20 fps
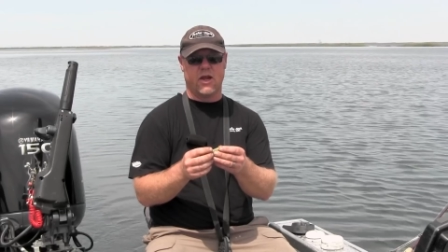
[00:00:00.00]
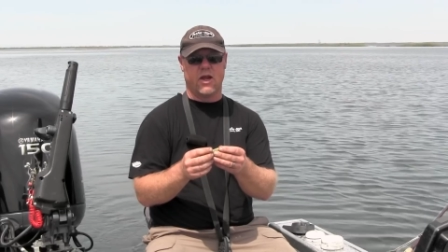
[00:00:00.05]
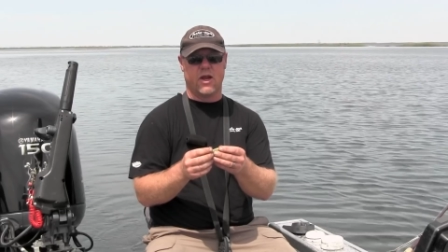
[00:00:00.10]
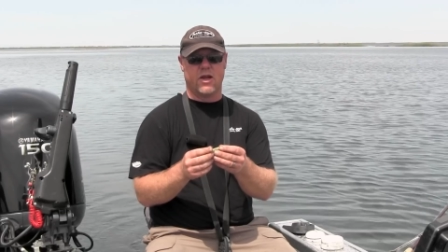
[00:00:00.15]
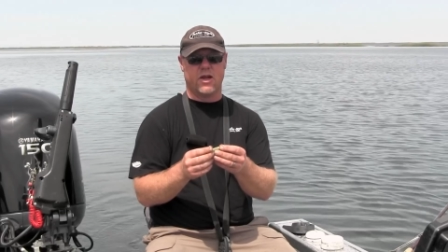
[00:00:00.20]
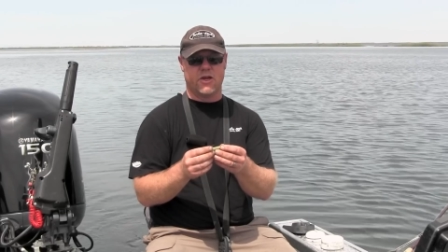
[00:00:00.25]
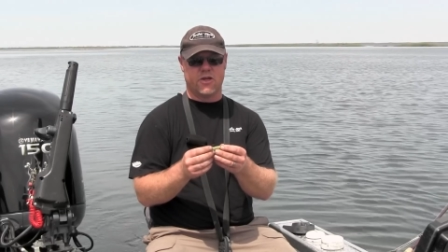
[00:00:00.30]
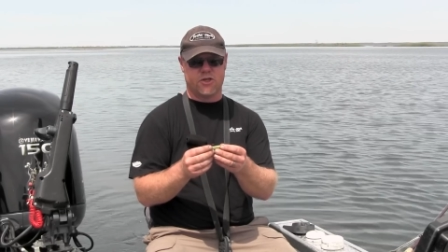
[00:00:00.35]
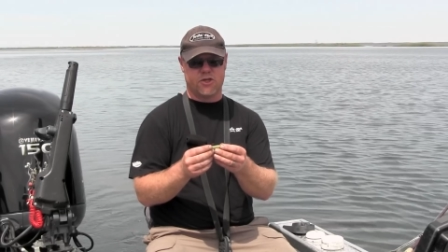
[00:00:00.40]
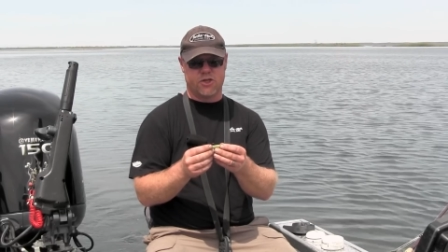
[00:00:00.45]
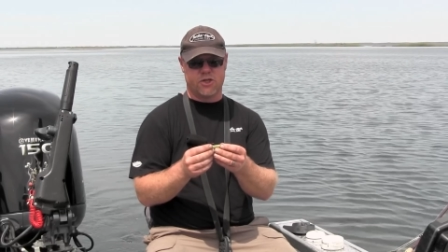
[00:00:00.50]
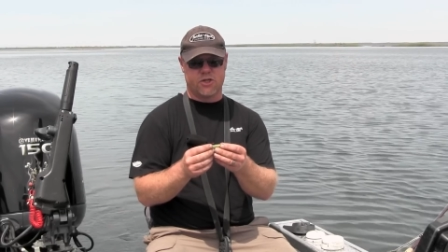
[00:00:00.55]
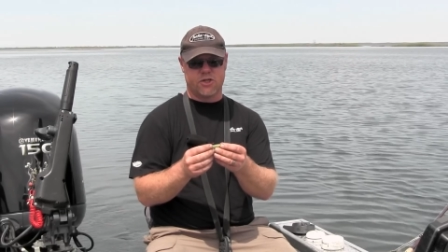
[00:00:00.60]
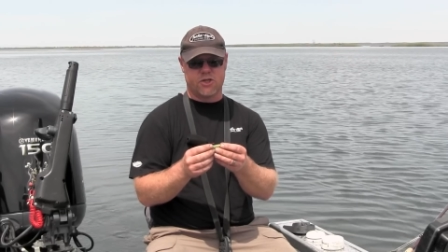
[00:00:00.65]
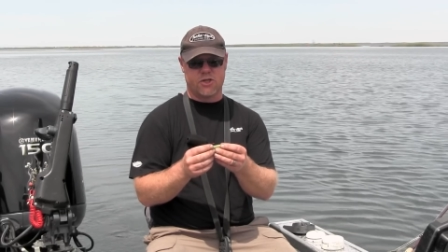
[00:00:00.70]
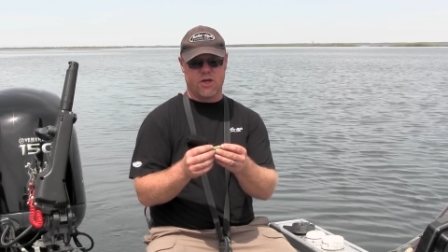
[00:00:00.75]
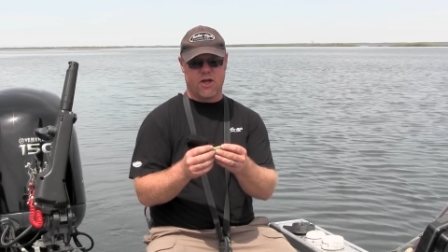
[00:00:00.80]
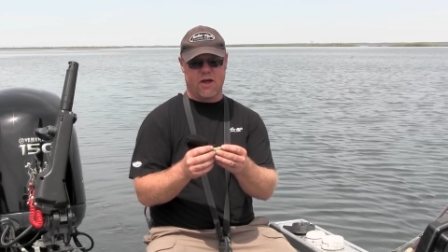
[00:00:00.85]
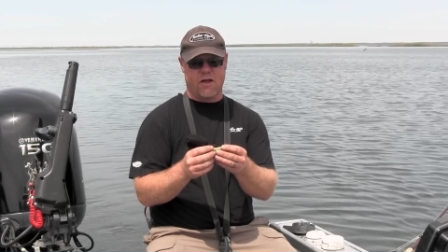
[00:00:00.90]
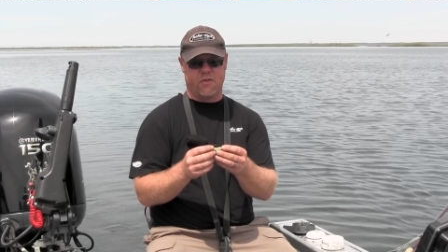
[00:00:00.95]
and it's
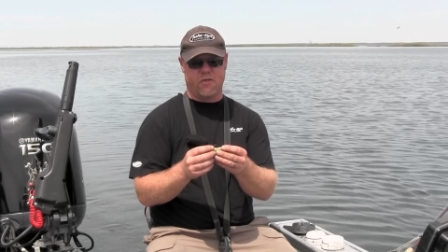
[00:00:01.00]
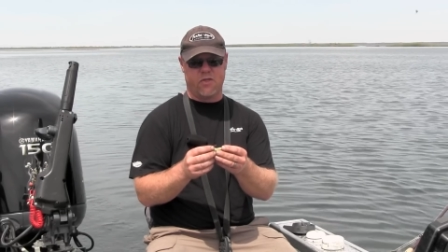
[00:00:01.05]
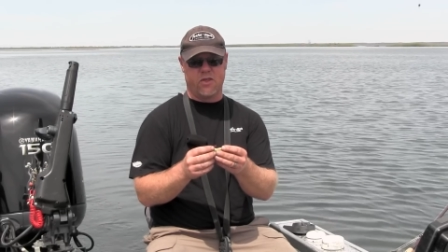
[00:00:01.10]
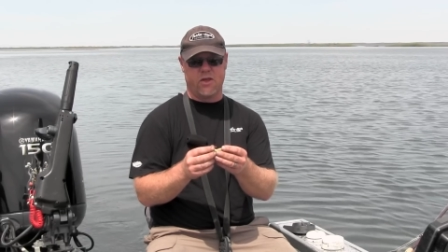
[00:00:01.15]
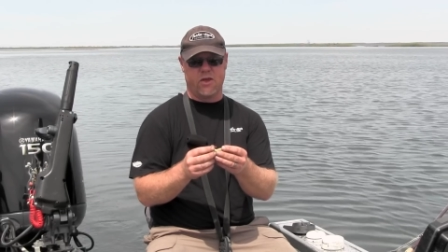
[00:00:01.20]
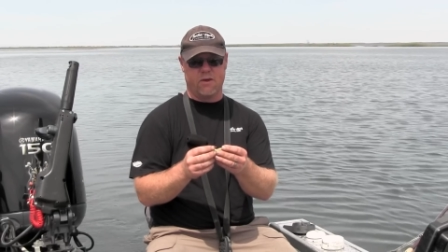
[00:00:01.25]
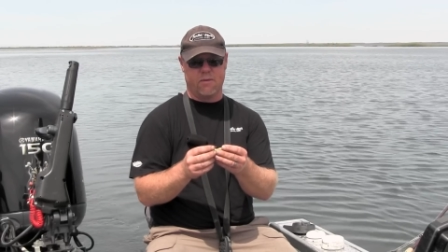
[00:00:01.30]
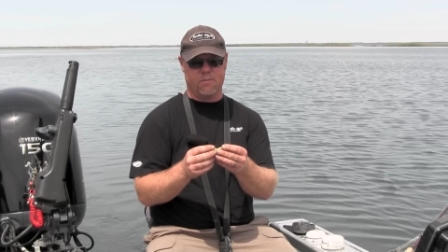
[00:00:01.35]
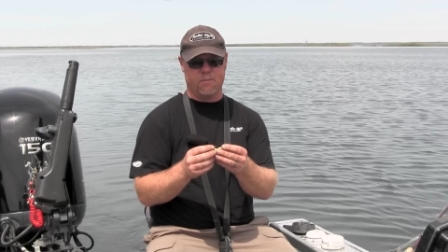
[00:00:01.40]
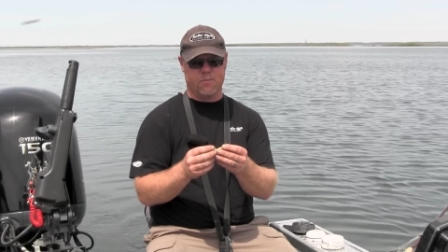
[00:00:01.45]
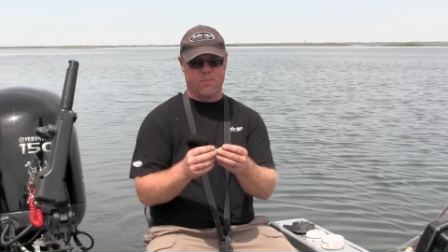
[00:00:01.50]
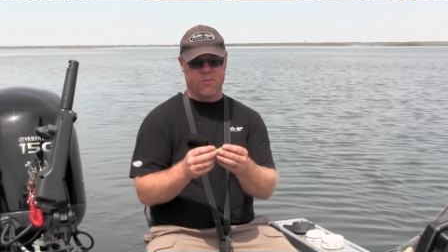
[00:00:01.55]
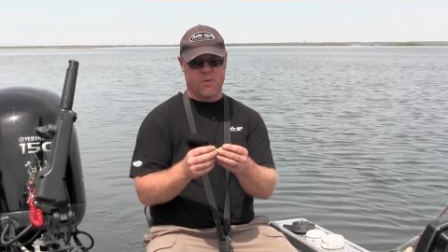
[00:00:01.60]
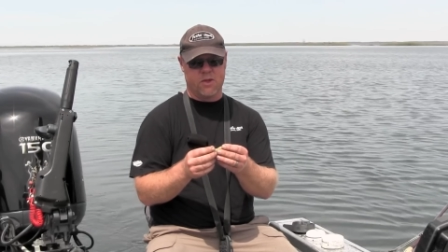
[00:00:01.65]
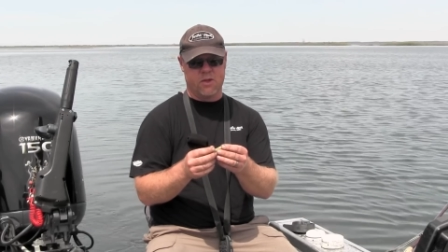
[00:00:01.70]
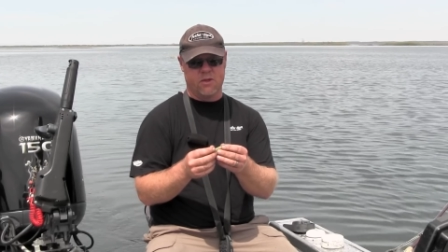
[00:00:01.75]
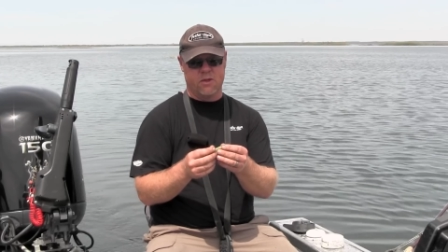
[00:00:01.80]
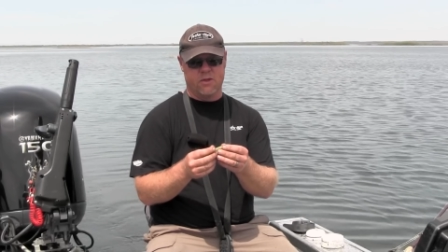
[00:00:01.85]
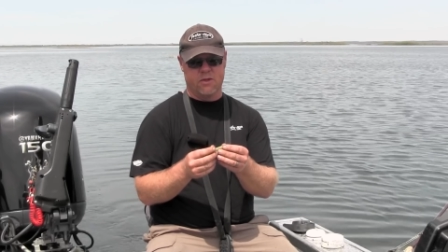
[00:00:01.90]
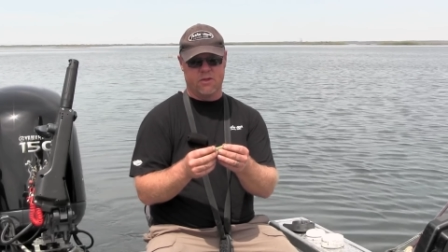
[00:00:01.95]
just not the
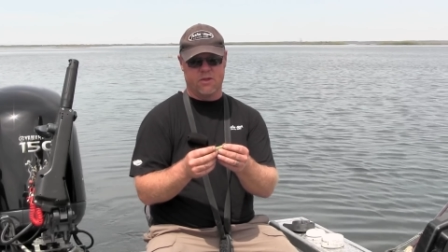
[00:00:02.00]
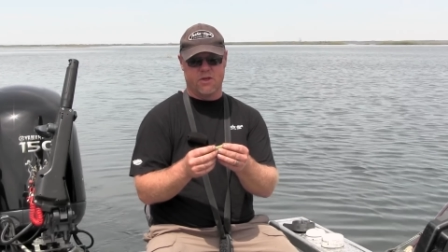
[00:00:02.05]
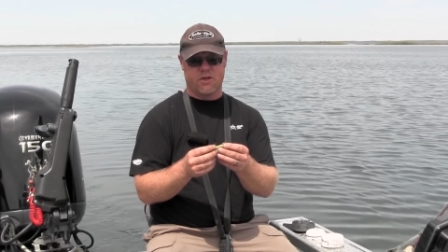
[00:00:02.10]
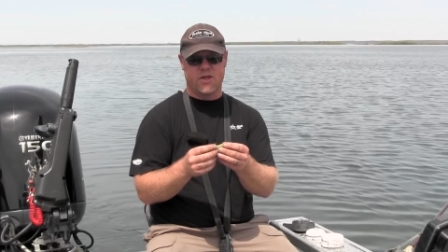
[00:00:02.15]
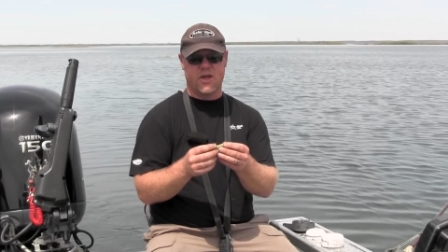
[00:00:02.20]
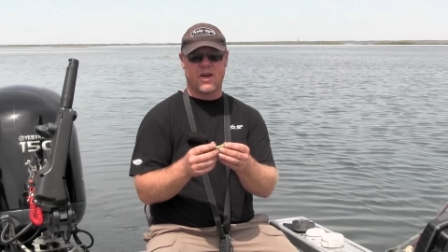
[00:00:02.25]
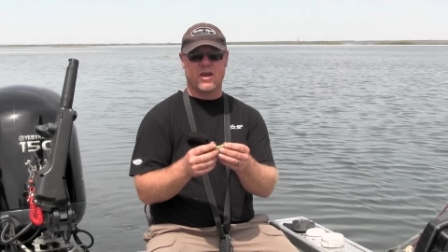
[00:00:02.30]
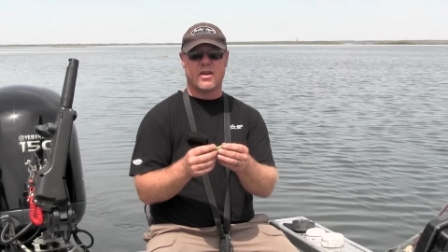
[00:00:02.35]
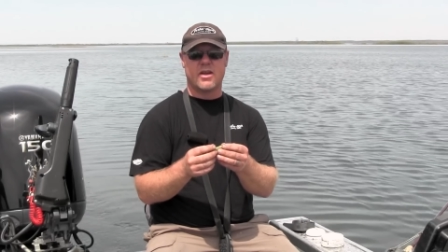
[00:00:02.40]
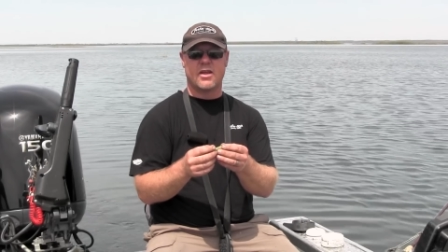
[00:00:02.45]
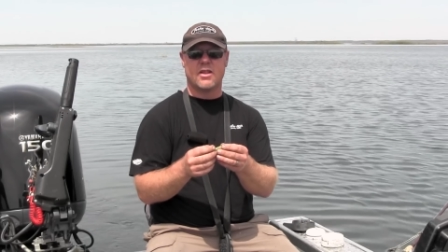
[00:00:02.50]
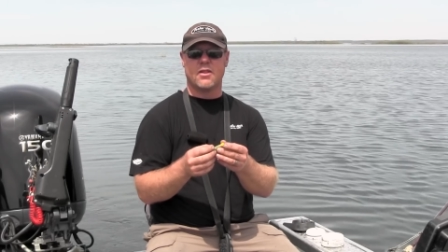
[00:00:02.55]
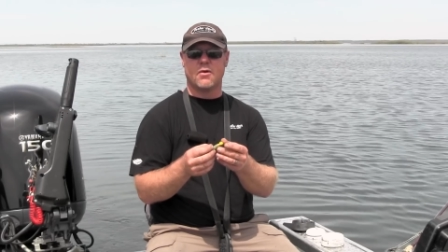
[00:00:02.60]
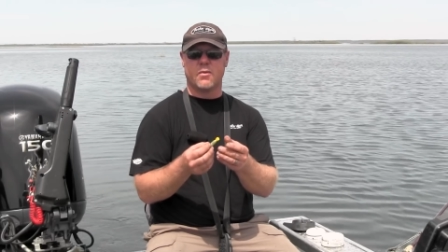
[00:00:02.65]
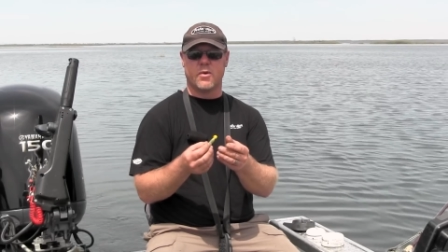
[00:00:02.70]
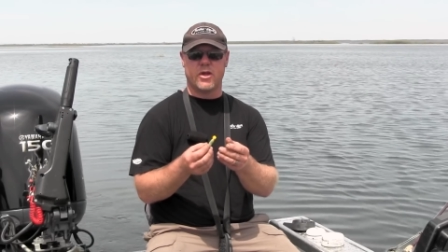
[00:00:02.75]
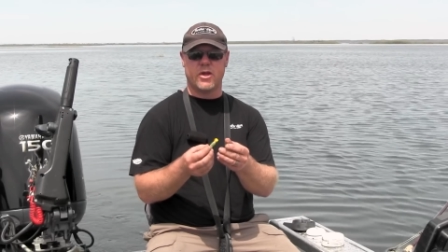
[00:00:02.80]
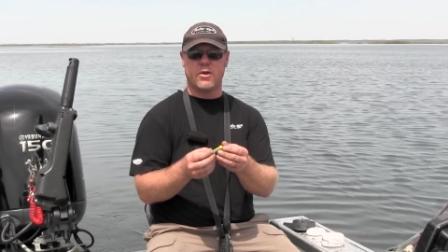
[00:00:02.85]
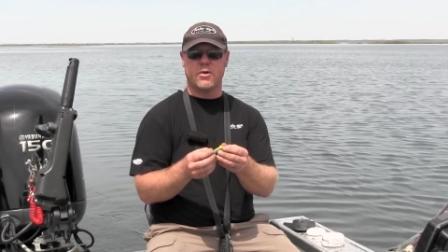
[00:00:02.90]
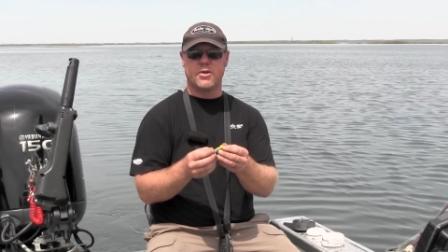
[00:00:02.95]
the technique
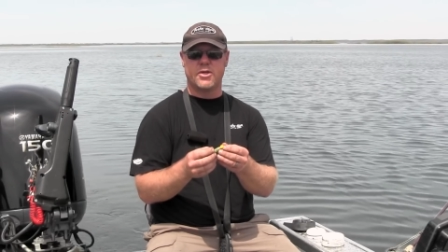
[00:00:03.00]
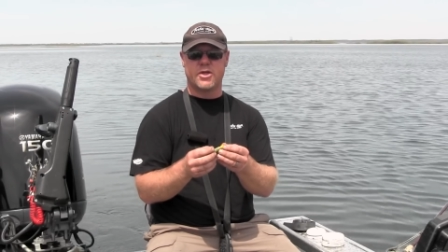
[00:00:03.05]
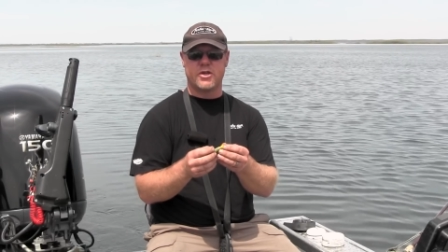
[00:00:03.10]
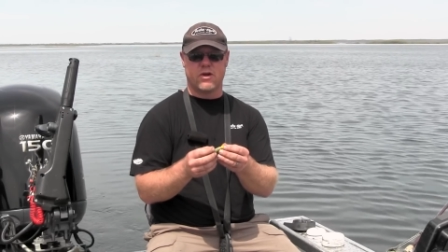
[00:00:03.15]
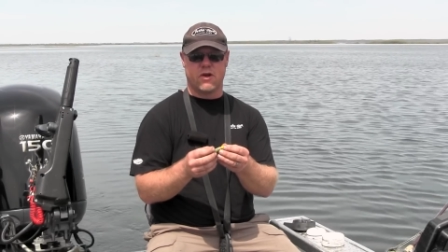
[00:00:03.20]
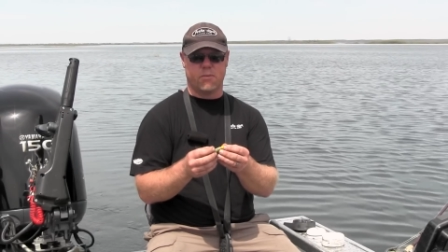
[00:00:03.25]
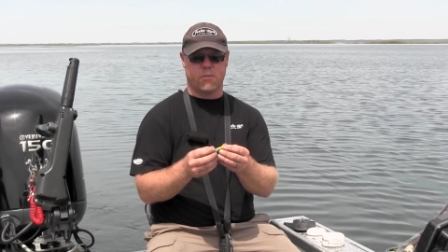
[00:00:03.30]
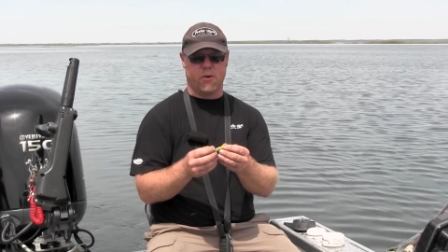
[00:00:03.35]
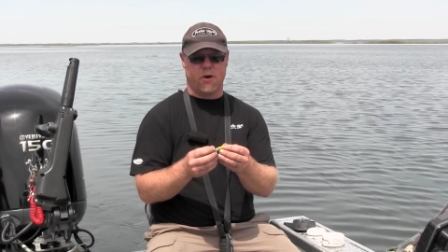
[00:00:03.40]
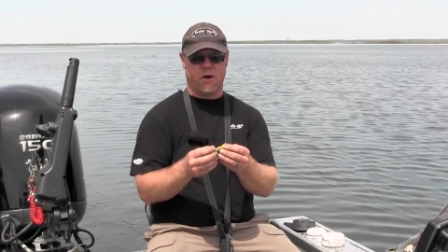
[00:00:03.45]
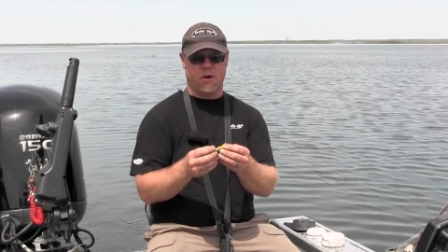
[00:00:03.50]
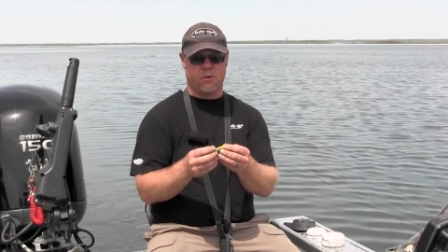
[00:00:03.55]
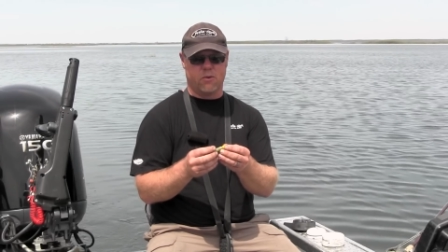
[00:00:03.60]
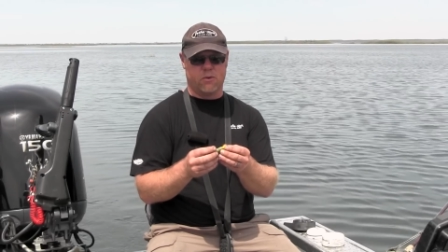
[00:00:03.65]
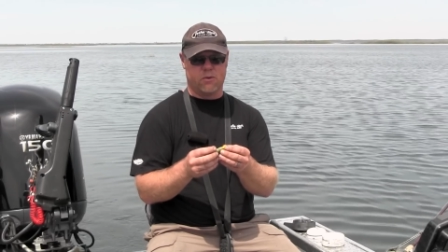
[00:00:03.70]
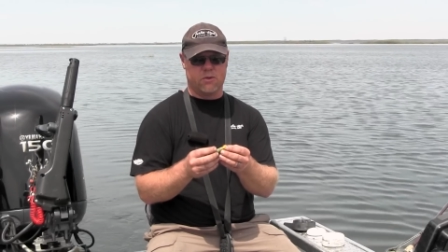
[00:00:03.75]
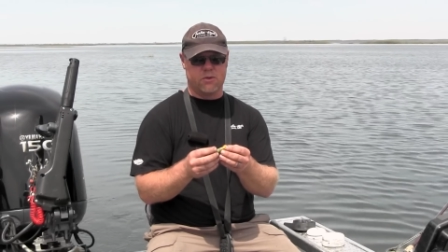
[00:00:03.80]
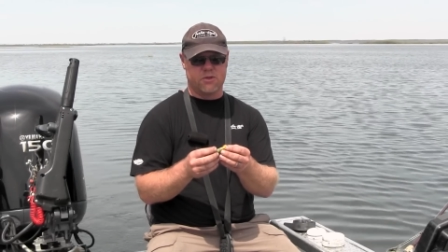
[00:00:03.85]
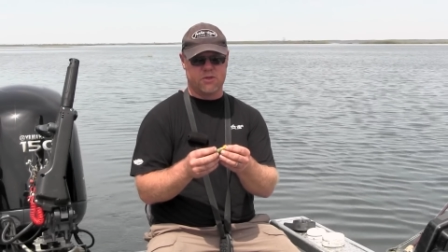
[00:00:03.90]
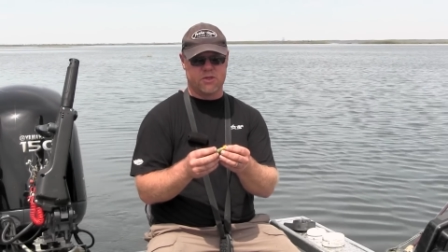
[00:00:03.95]
that we use here at
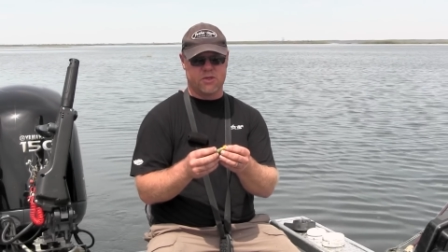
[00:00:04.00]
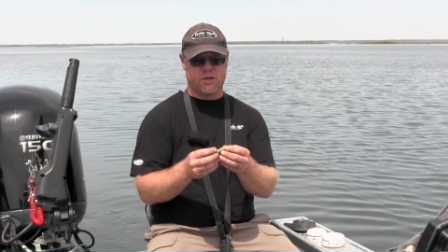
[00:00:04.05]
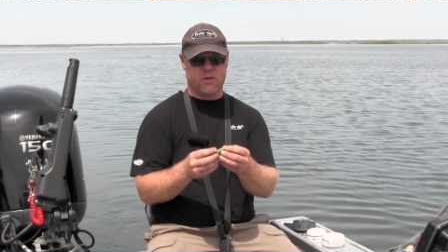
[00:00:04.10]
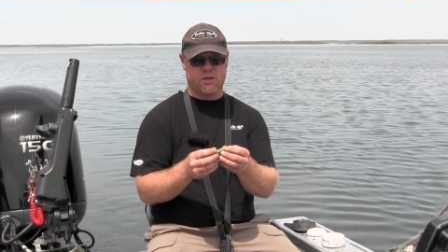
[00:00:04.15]
Potholes,